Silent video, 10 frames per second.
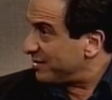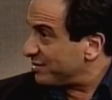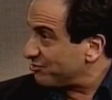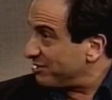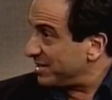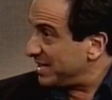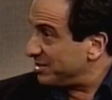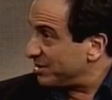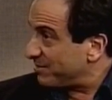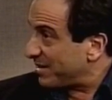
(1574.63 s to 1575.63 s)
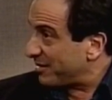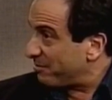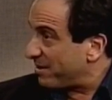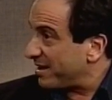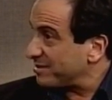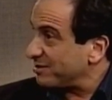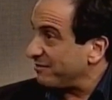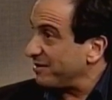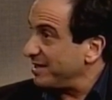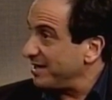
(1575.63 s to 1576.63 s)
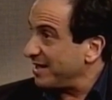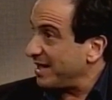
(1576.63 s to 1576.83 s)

industry in Egypt and other uh, parts of the, uh-huh.